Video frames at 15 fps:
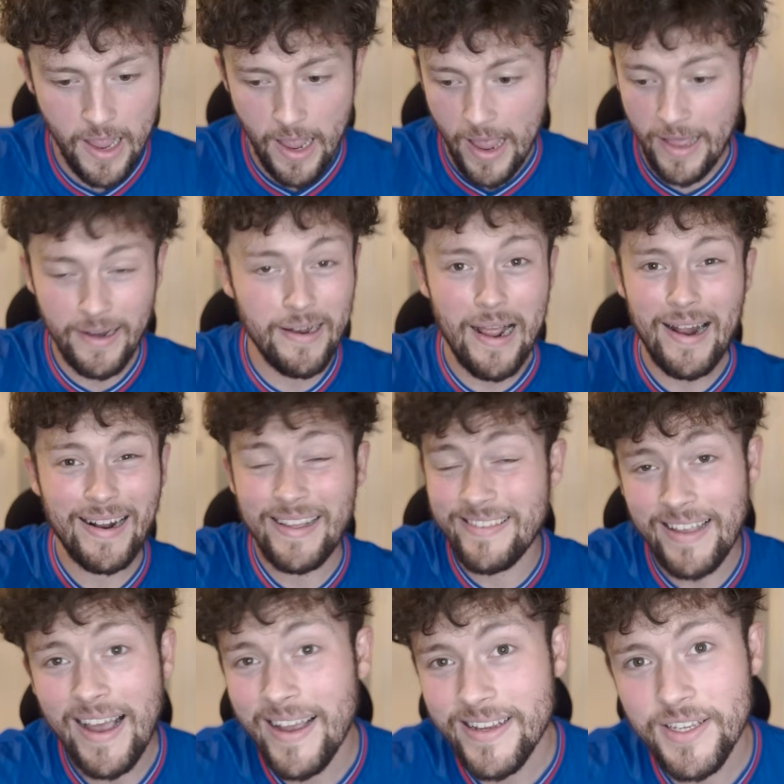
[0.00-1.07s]
In an
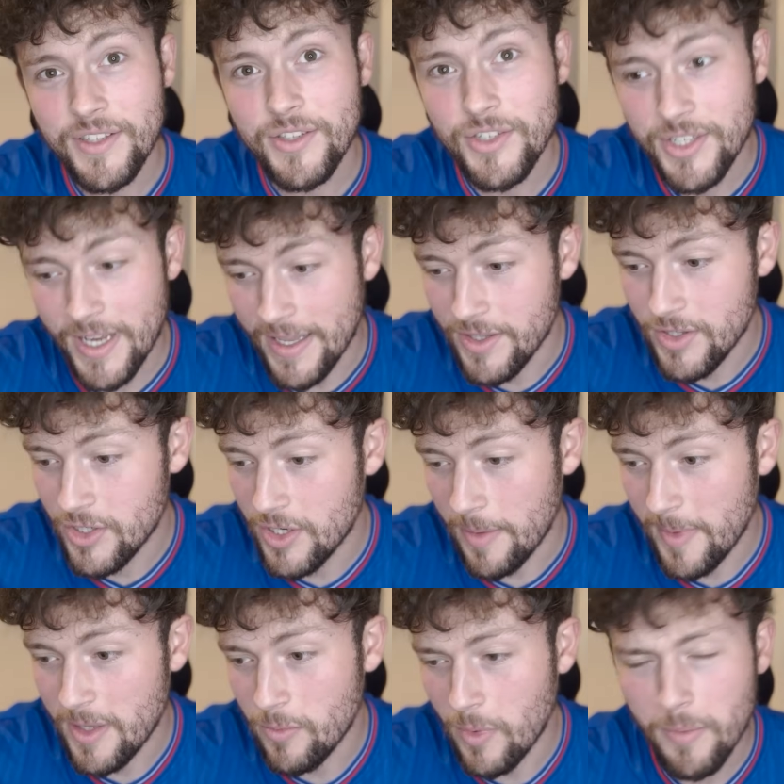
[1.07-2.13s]
attacking sense, I
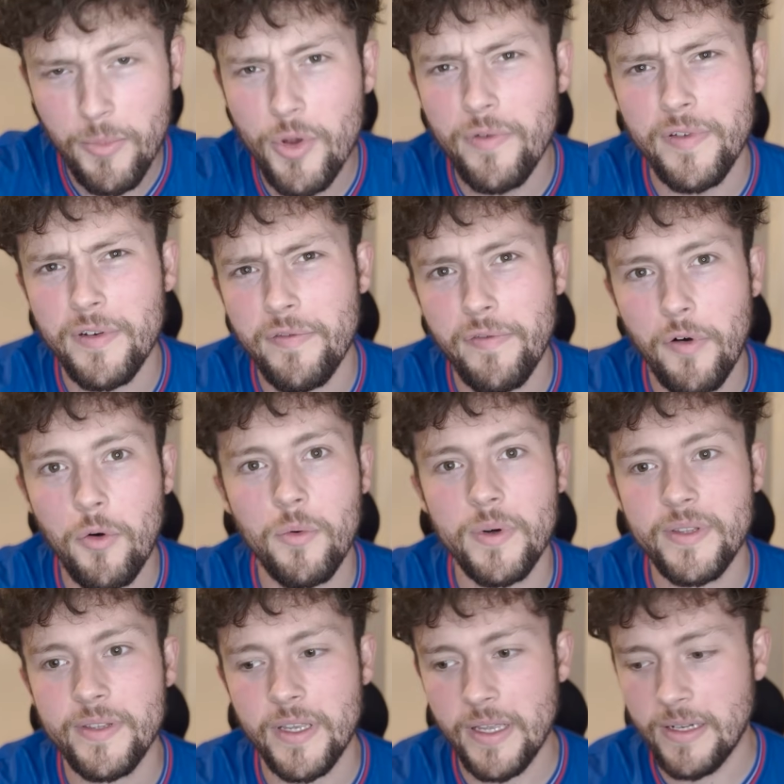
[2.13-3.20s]
mean, we're moving
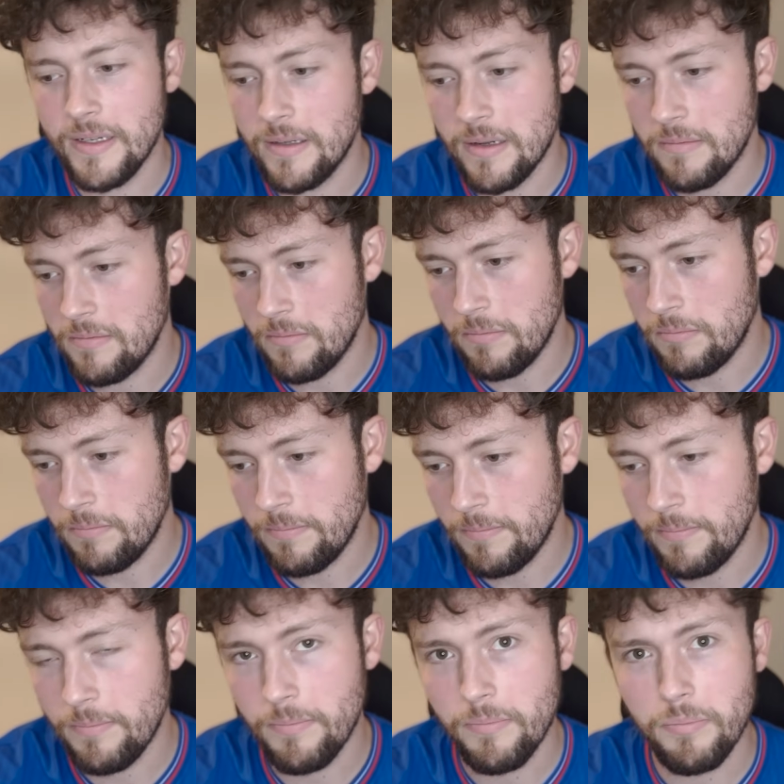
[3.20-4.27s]
forward and
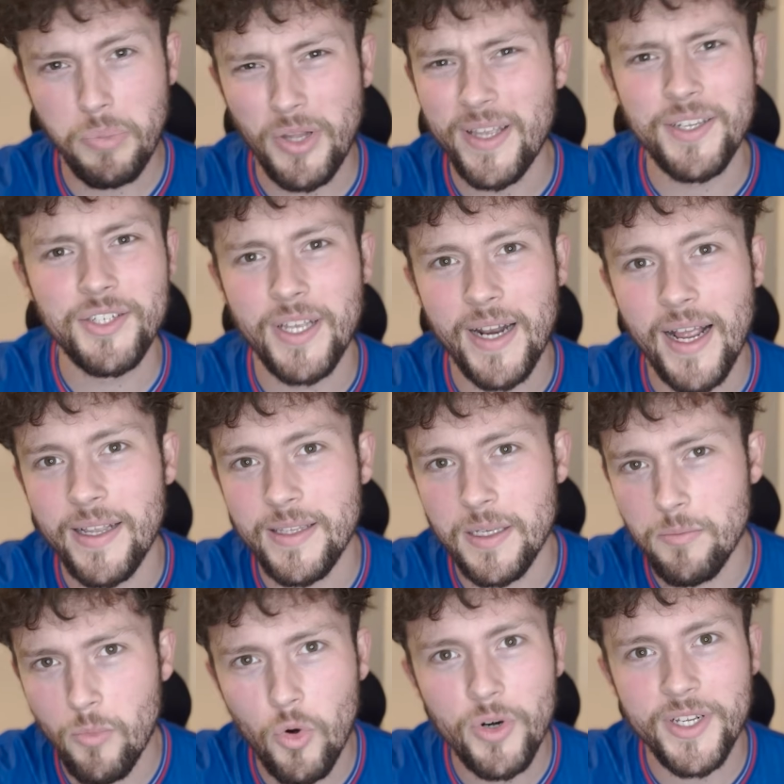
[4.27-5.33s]
players are acting
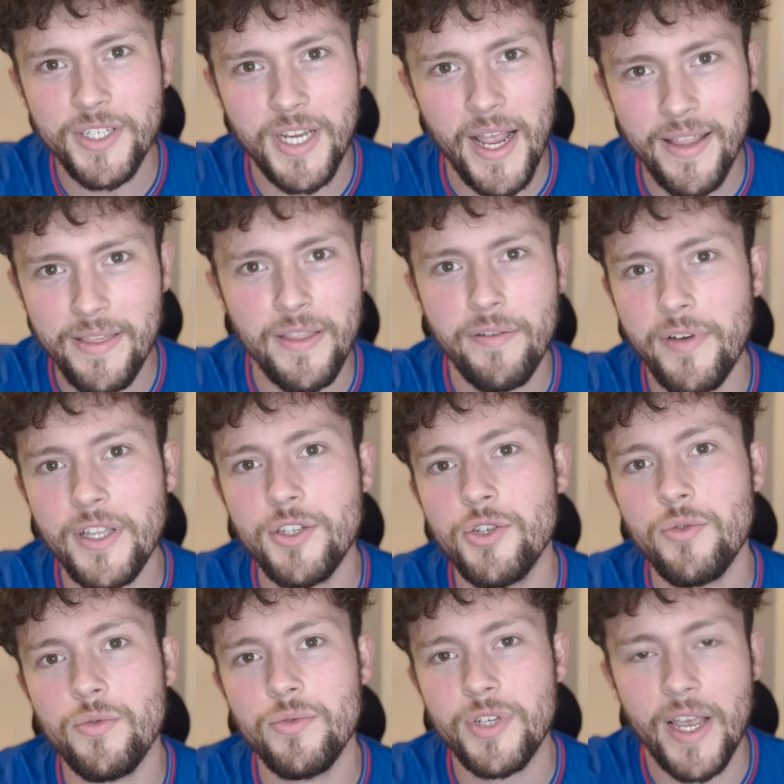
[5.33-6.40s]
more as individuals.